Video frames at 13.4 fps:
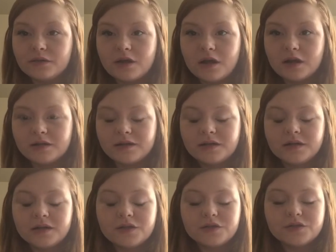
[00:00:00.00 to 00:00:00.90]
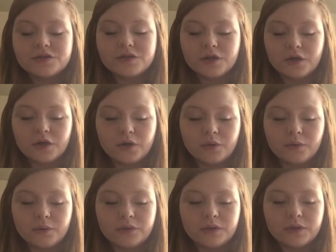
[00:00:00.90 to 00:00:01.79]
long
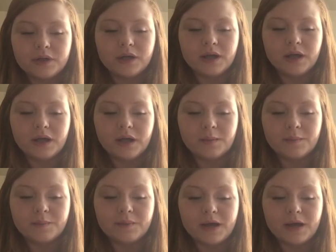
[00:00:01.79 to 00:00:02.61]
so um,